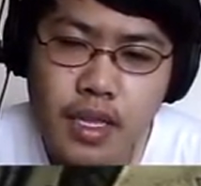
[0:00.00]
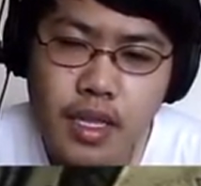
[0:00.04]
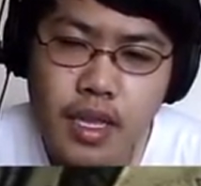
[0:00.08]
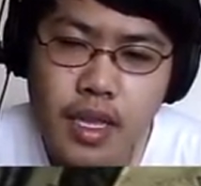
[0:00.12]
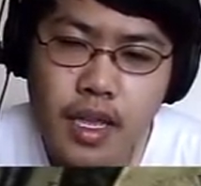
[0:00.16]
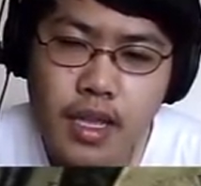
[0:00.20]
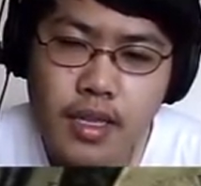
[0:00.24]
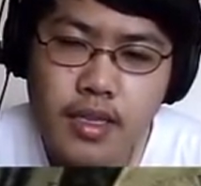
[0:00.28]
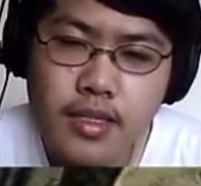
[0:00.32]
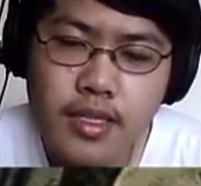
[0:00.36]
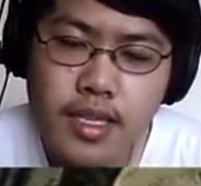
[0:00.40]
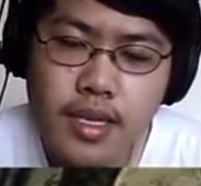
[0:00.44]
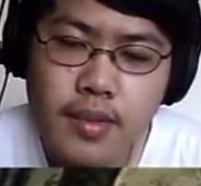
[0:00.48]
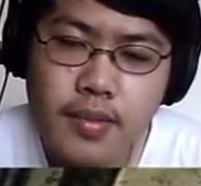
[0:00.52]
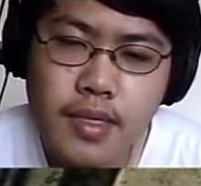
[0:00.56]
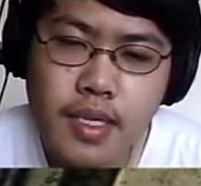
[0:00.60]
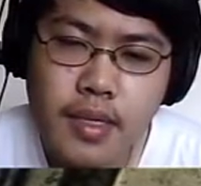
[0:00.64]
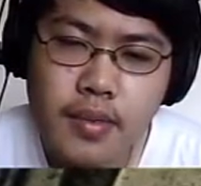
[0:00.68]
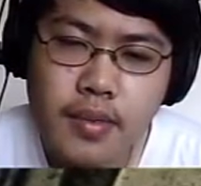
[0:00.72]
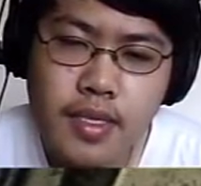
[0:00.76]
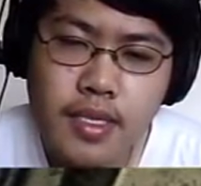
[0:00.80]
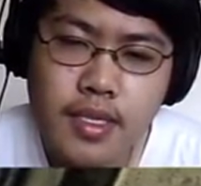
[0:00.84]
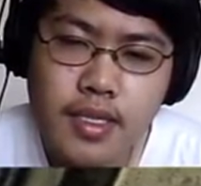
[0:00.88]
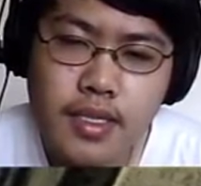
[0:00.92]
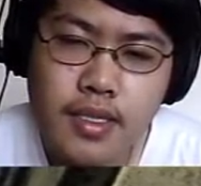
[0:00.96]
At the same time,
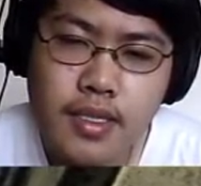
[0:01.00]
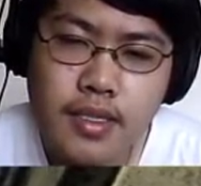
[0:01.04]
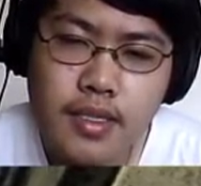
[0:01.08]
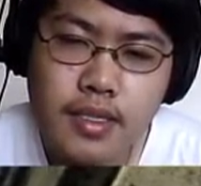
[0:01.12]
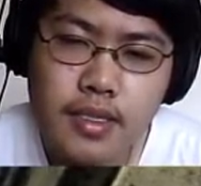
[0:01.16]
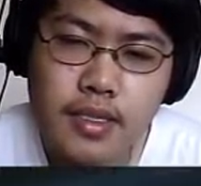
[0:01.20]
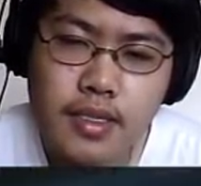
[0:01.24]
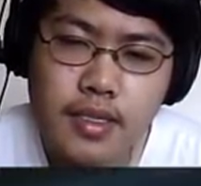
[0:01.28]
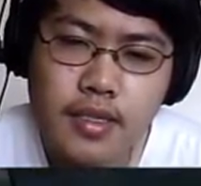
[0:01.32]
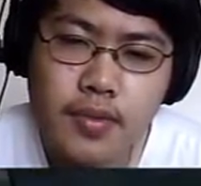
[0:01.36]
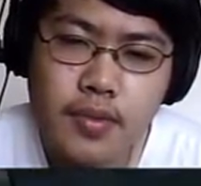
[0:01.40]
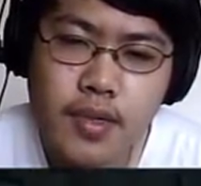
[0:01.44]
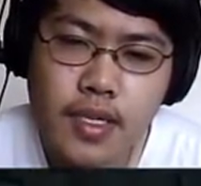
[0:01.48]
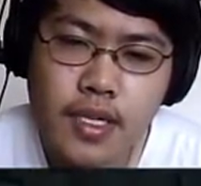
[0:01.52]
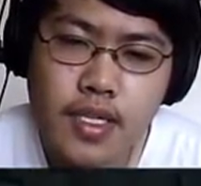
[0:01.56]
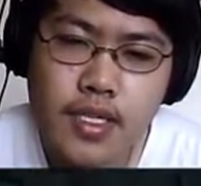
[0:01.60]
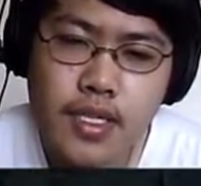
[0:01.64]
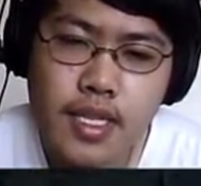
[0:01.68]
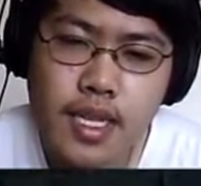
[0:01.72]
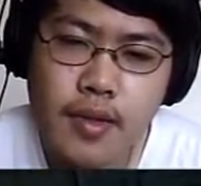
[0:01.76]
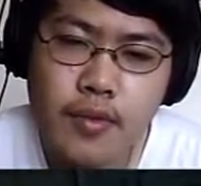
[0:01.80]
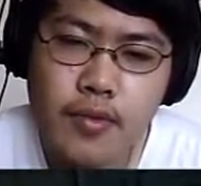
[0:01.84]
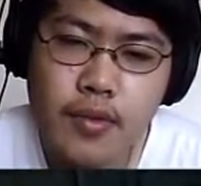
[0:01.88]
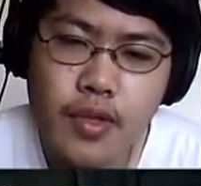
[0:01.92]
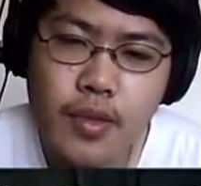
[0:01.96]
this this one is
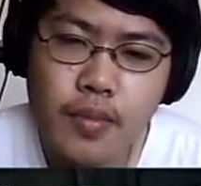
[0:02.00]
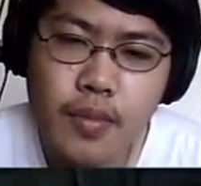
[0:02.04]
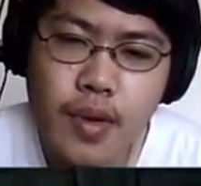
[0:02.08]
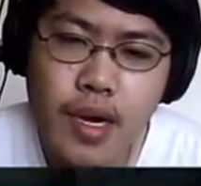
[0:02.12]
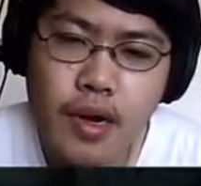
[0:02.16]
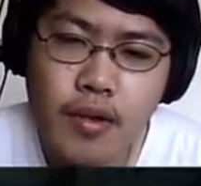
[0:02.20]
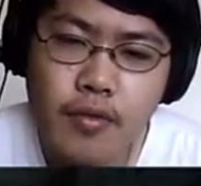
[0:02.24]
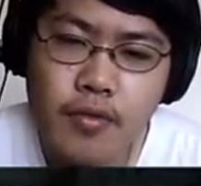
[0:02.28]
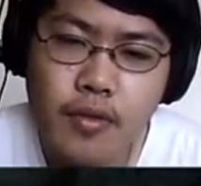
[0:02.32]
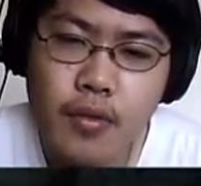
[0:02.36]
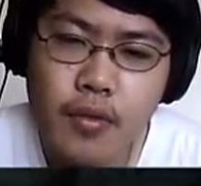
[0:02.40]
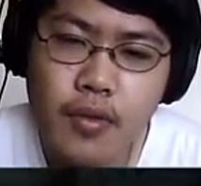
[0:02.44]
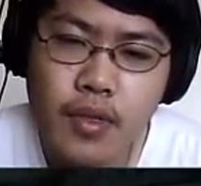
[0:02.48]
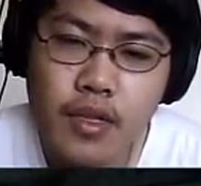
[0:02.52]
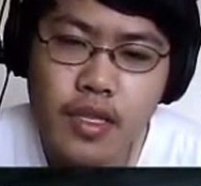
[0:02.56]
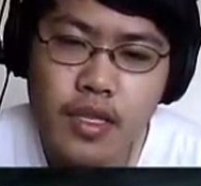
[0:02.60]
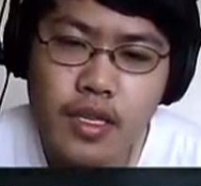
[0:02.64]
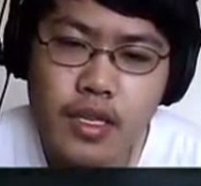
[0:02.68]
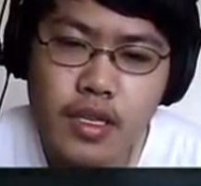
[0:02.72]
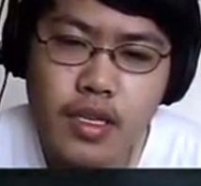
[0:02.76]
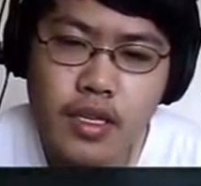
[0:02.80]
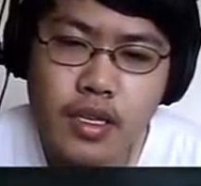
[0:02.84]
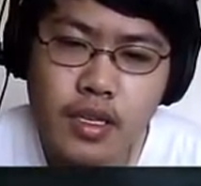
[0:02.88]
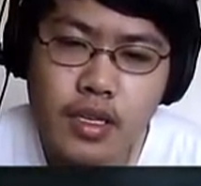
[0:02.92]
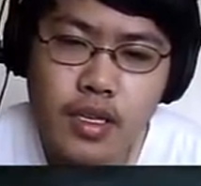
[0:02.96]
not really powerful with
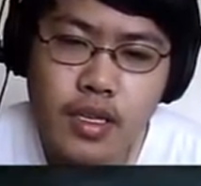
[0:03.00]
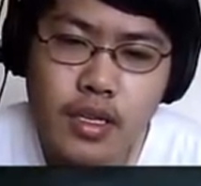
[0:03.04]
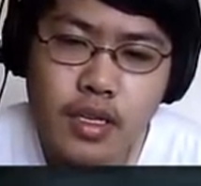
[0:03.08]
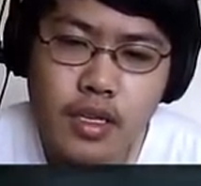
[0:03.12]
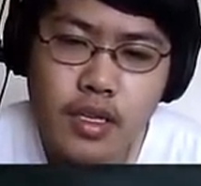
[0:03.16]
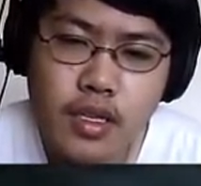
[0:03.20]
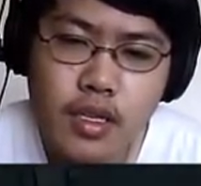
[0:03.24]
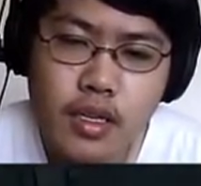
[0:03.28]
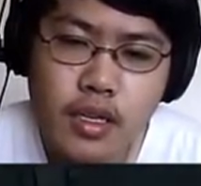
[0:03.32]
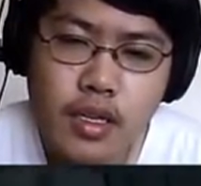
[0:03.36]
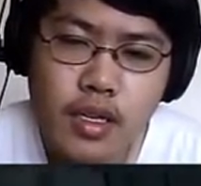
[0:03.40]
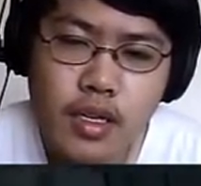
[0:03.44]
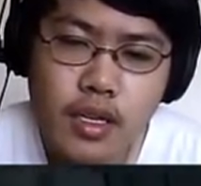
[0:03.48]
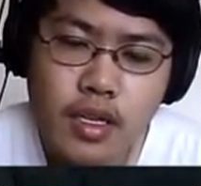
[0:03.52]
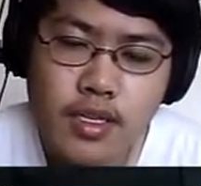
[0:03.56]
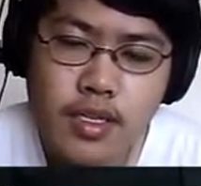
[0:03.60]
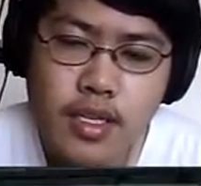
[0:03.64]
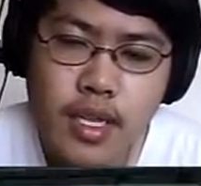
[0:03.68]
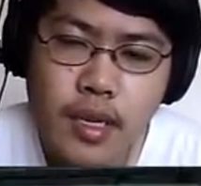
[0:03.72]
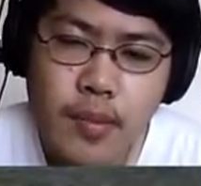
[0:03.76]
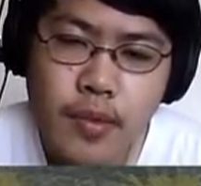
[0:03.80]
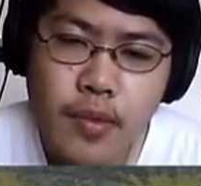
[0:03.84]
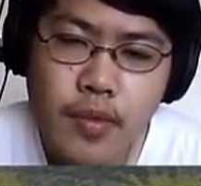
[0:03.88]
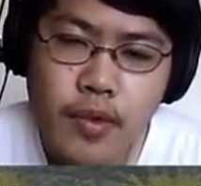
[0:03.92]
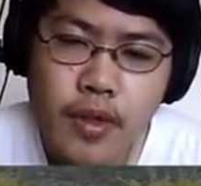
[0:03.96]
the uh,
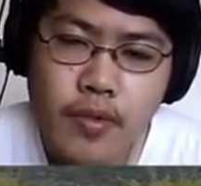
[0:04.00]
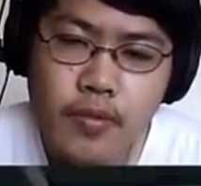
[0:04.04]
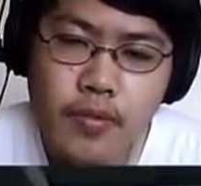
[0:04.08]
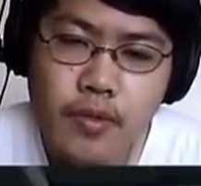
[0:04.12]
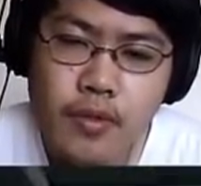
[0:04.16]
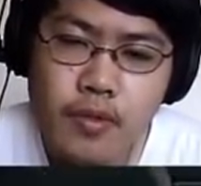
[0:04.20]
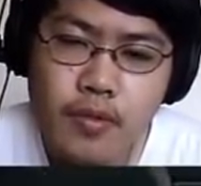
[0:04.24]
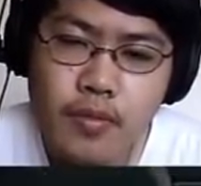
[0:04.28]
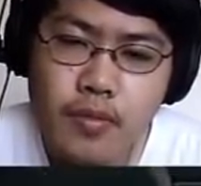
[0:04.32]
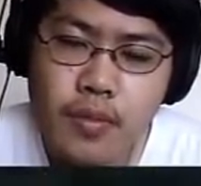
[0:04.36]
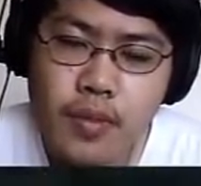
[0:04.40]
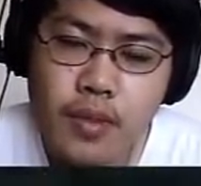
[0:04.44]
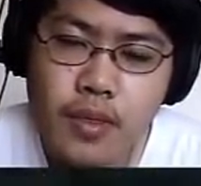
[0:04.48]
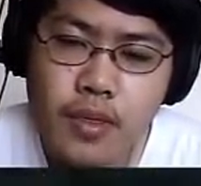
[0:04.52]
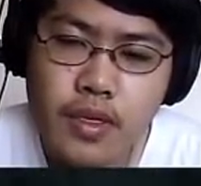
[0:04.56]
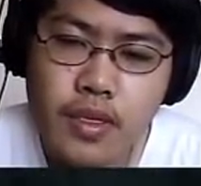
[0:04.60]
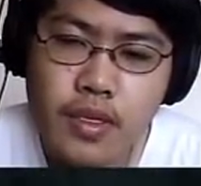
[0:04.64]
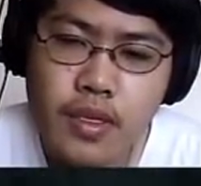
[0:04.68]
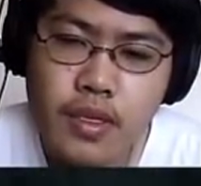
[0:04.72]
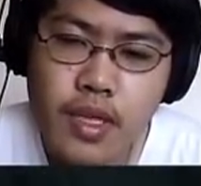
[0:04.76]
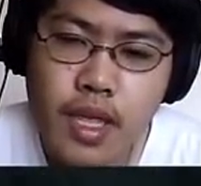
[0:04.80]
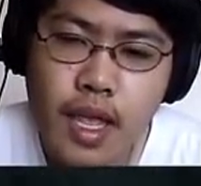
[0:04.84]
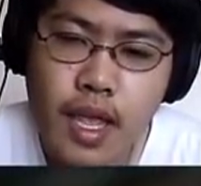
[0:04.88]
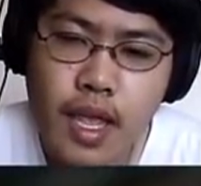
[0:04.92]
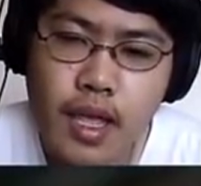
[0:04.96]
sniper rifle, but
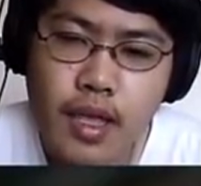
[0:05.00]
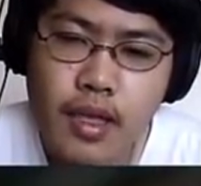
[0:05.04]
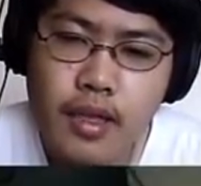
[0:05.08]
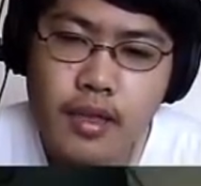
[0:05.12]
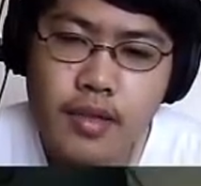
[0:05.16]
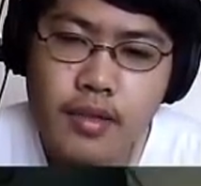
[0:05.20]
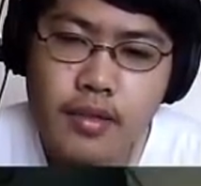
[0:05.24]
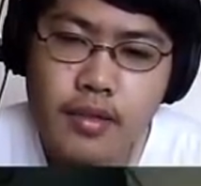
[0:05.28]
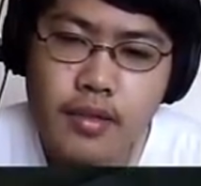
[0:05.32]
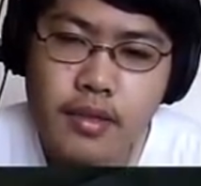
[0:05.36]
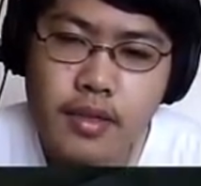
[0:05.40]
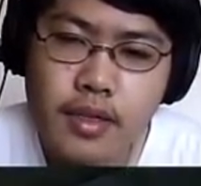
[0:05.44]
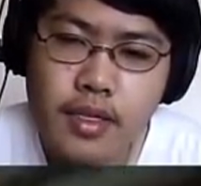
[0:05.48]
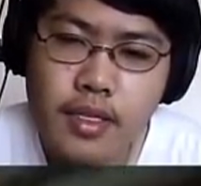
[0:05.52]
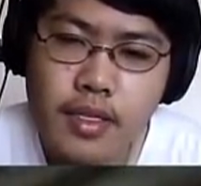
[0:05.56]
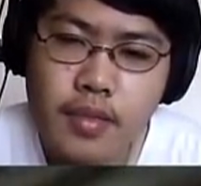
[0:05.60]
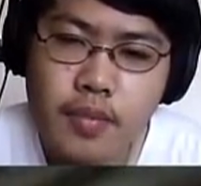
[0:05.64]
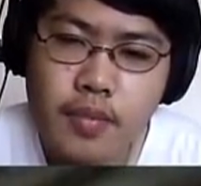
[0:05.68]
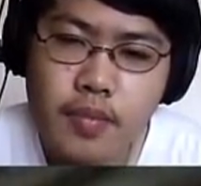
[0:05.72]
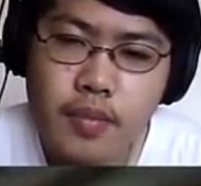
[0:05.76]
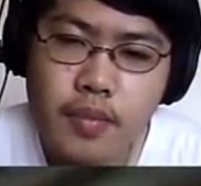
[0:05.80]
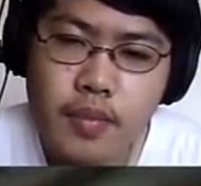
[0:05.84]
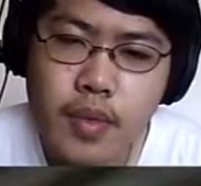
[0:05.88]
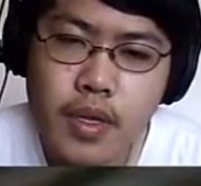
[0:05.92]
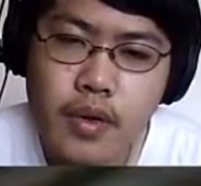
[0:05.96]
hey,
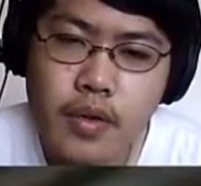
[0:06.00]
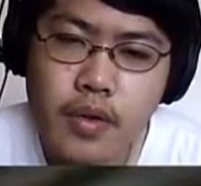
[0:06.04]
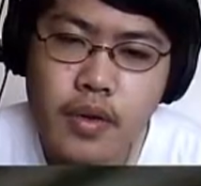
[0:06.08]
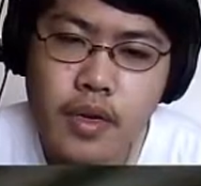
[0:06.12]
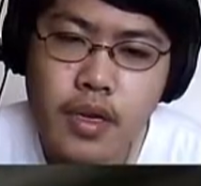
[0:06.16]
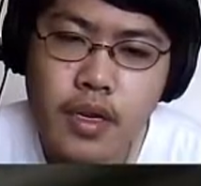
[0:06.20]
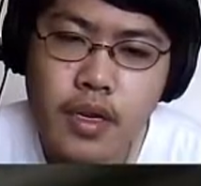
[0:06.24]
better than